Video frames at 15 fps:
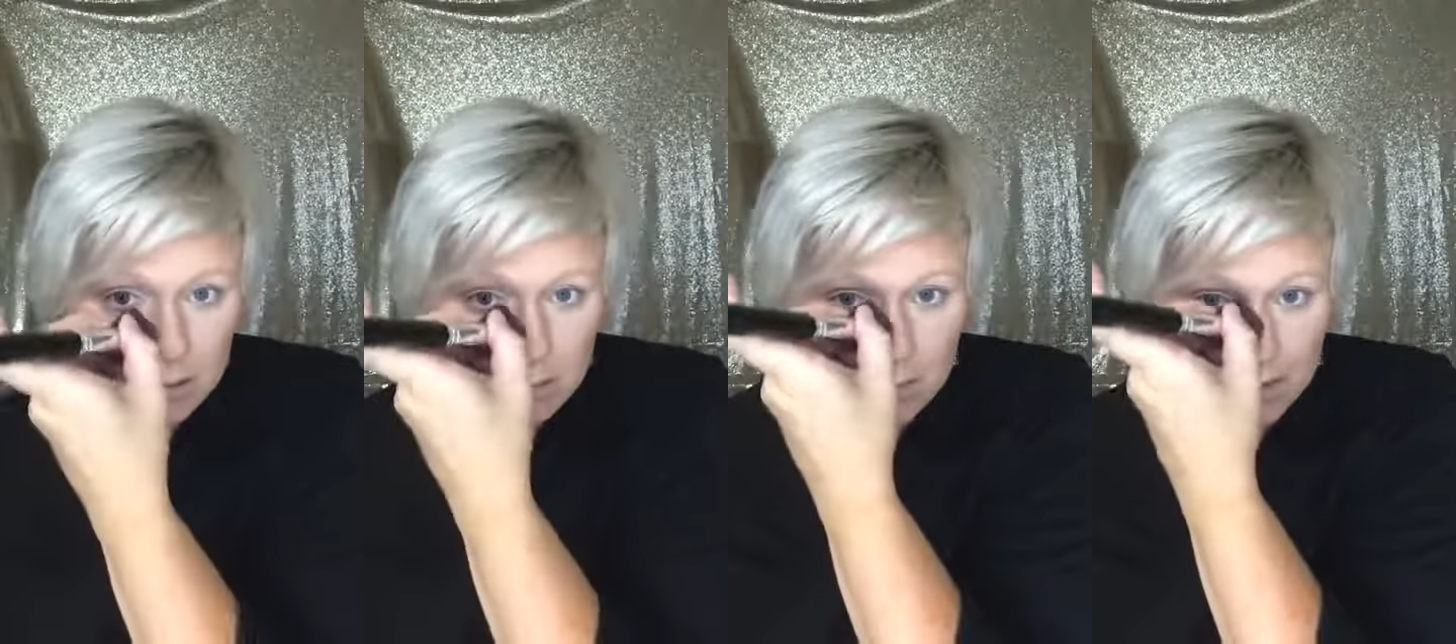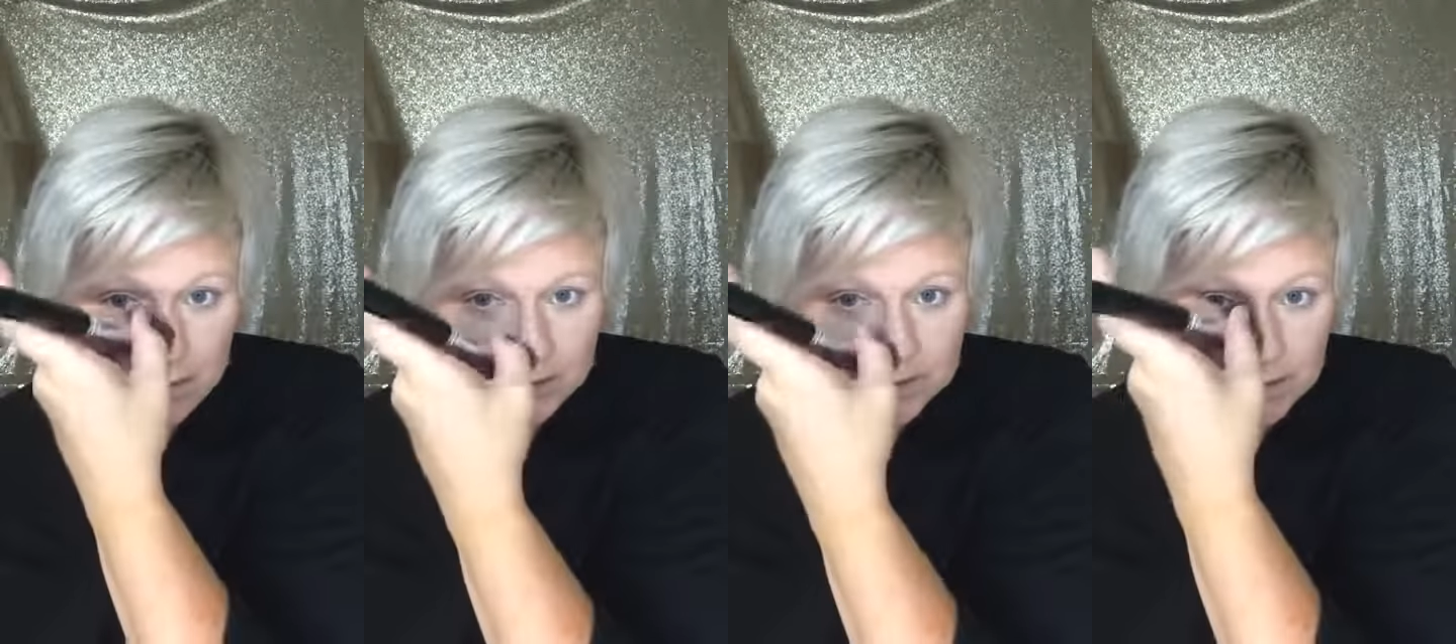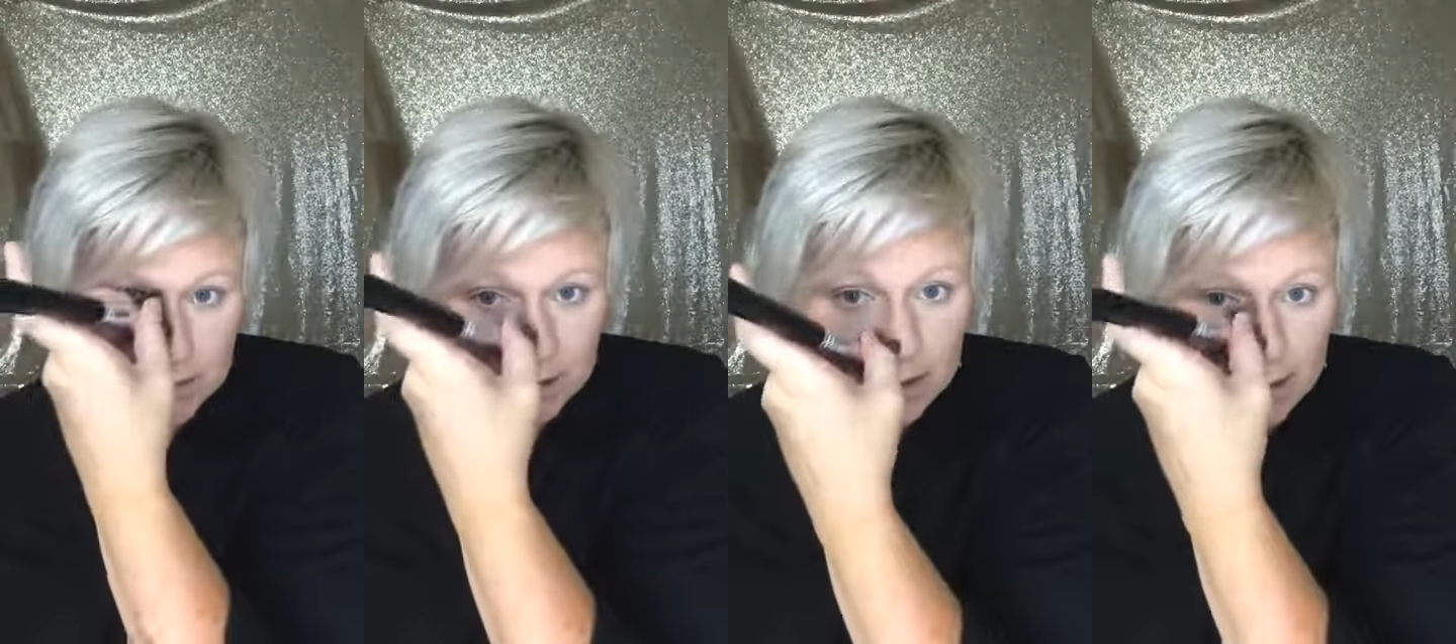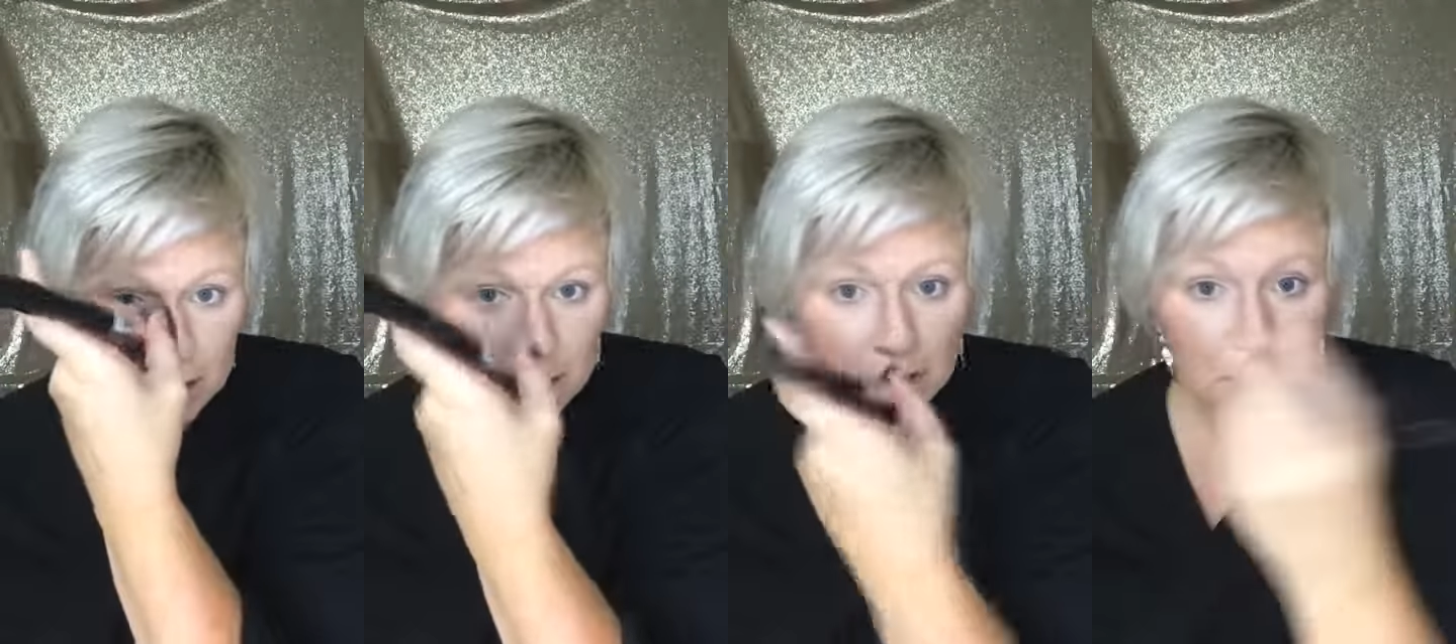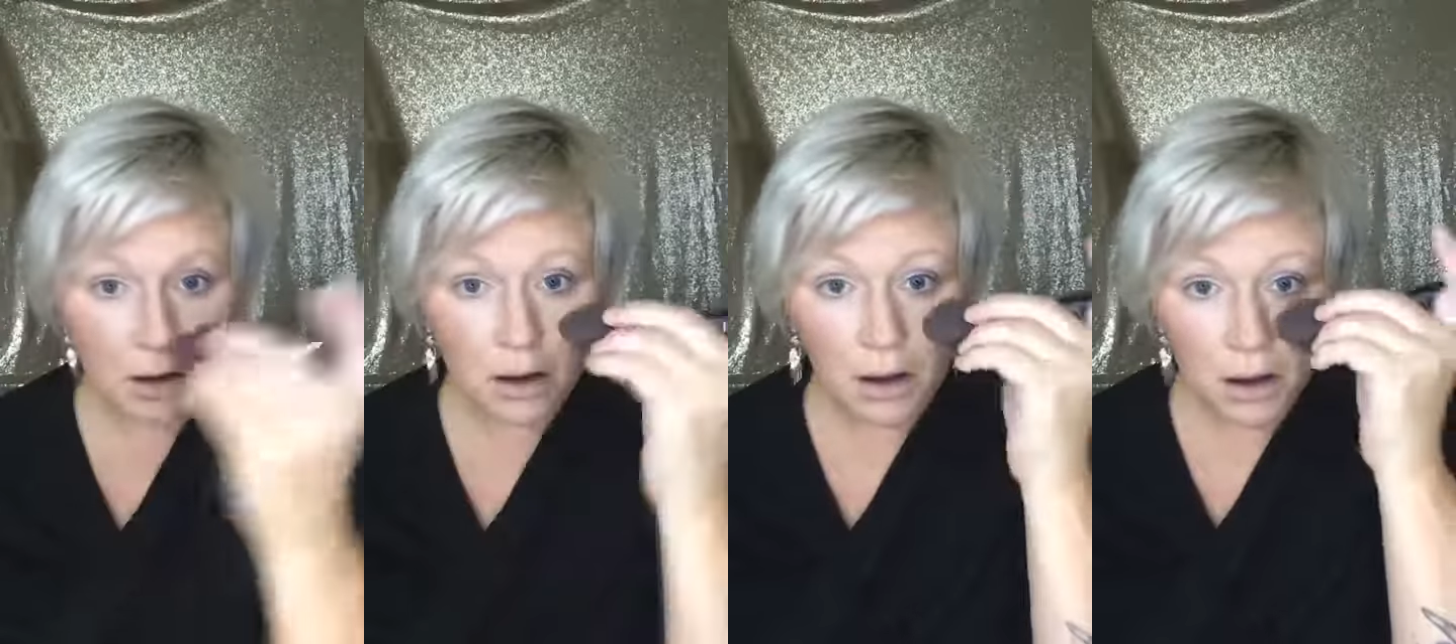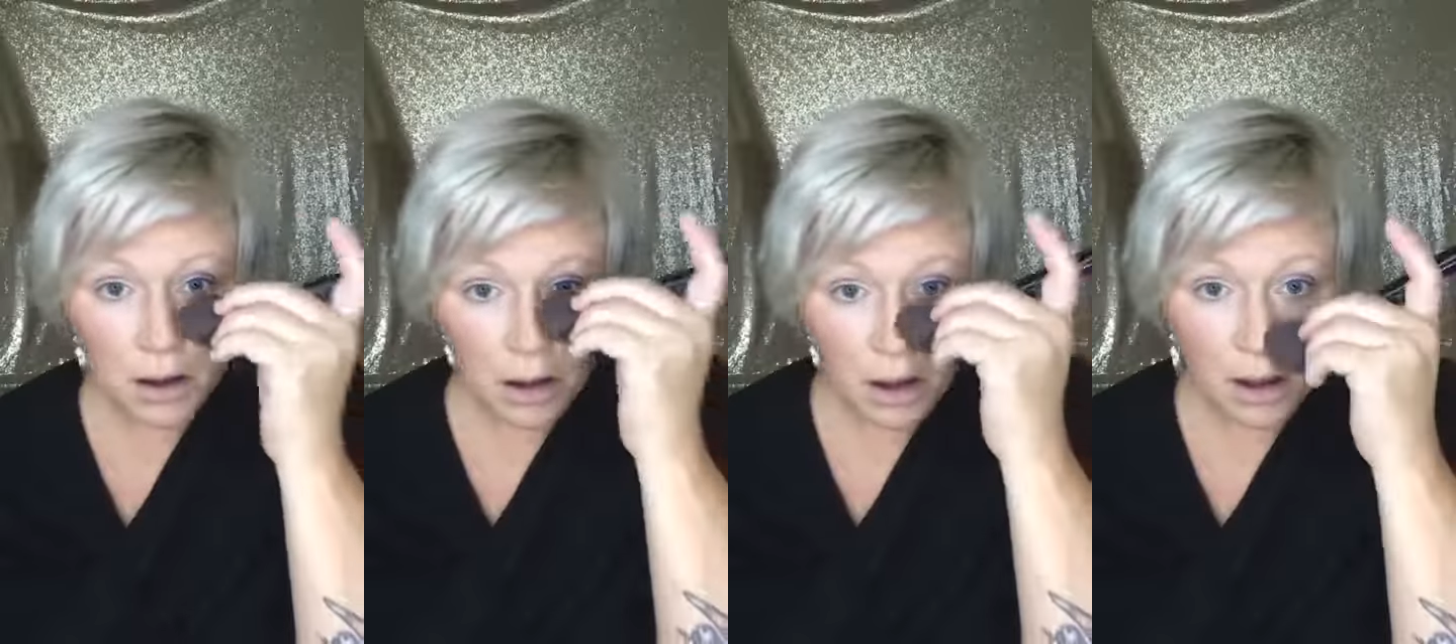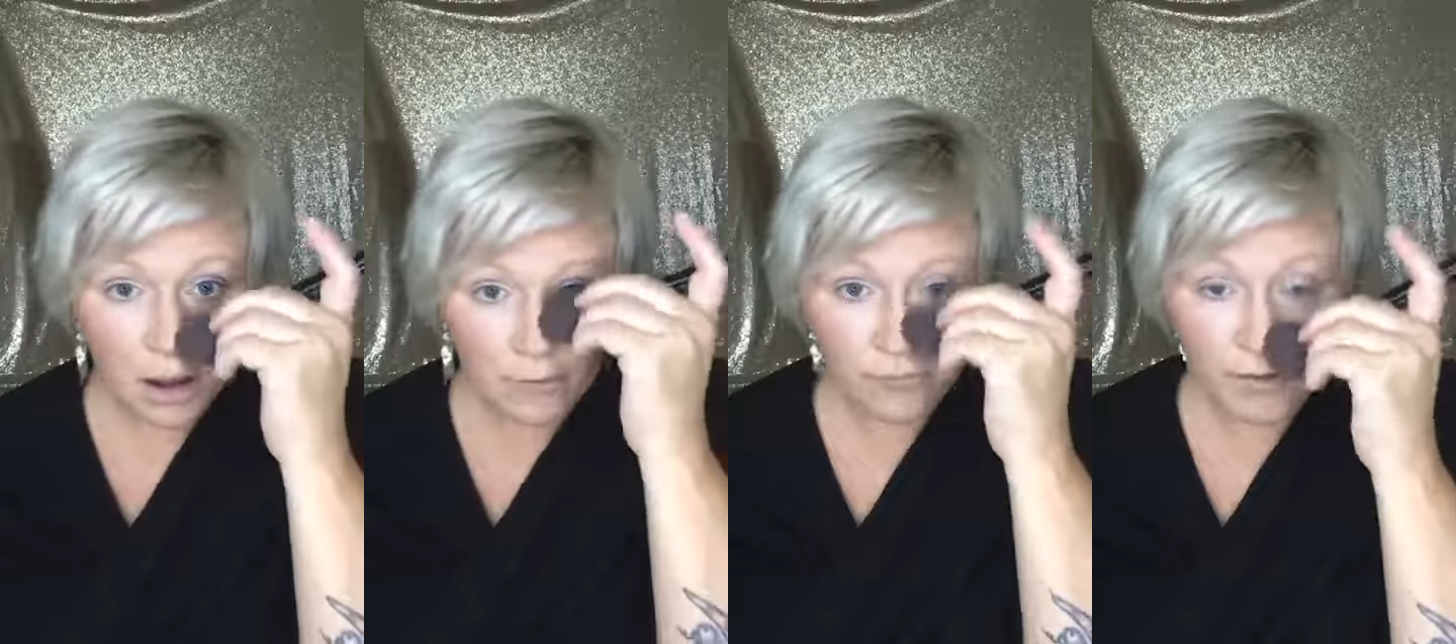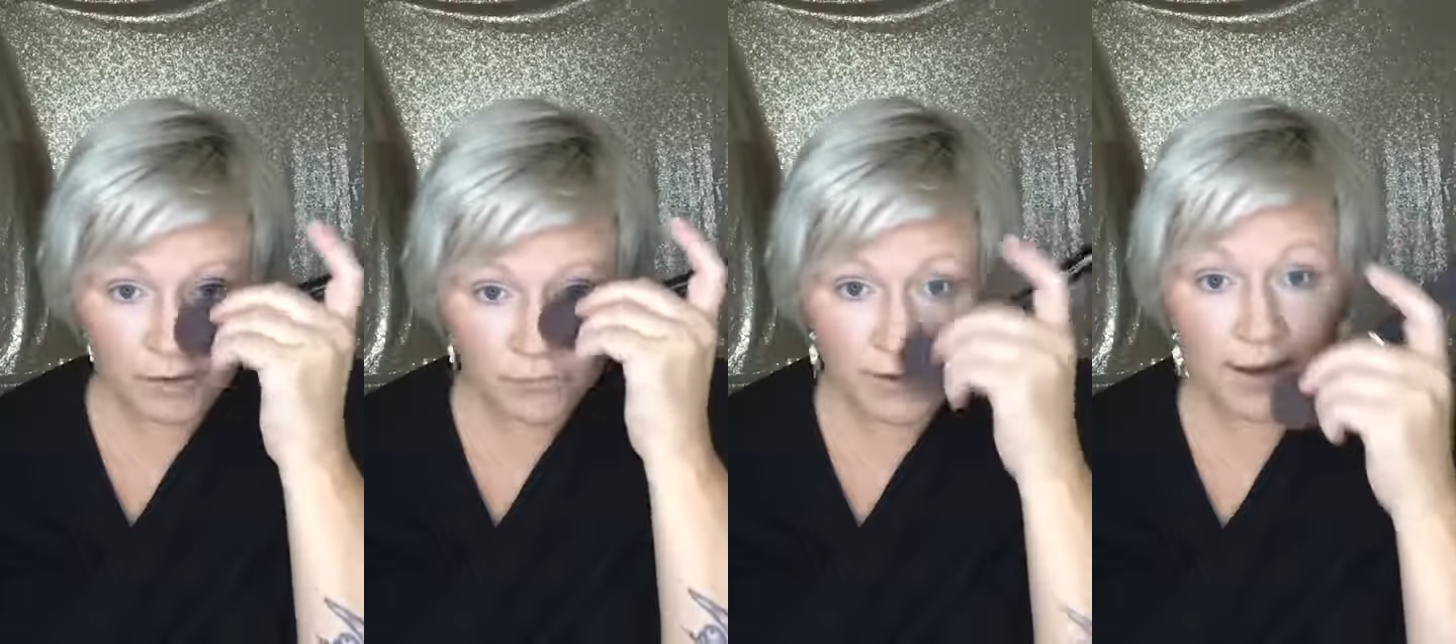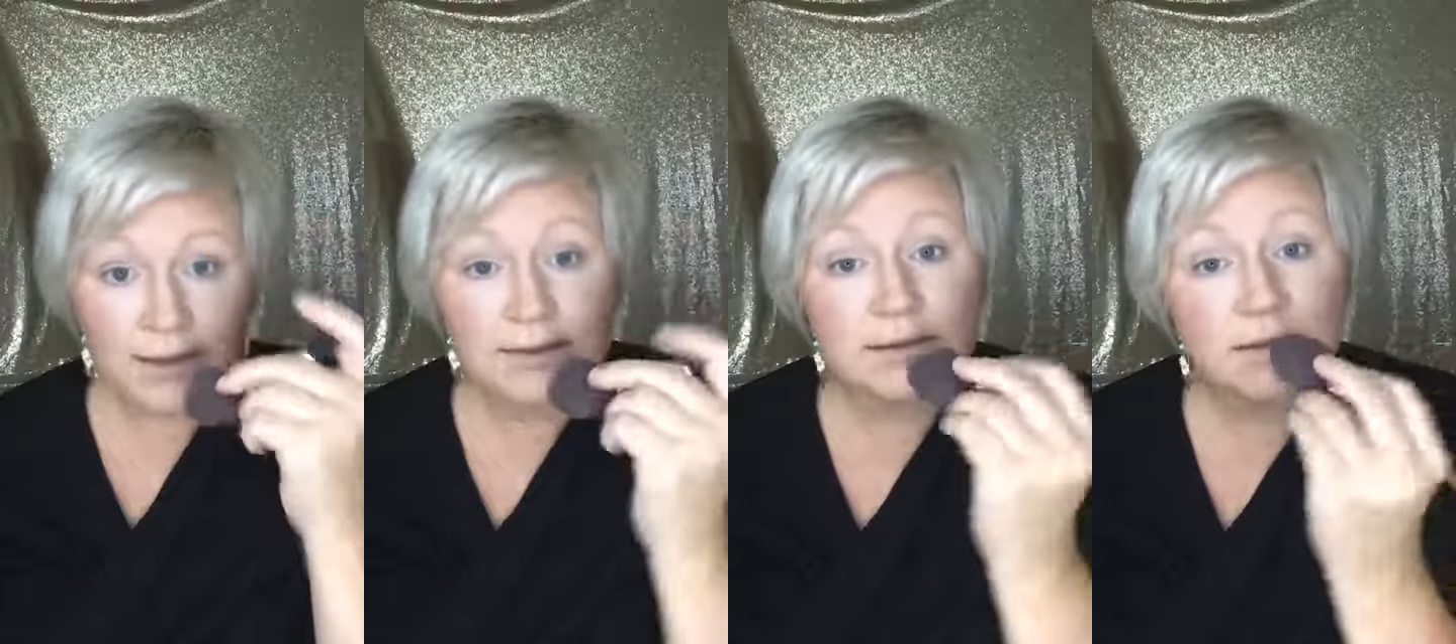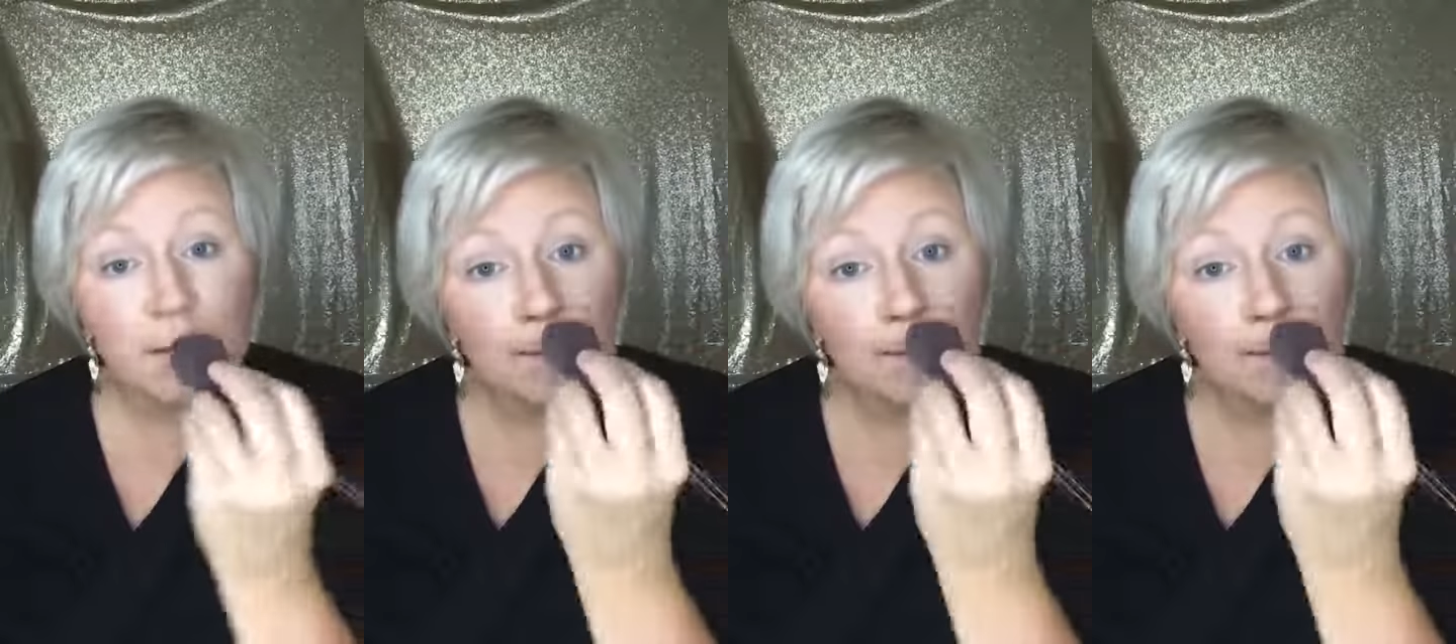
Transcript: bouncing off my face,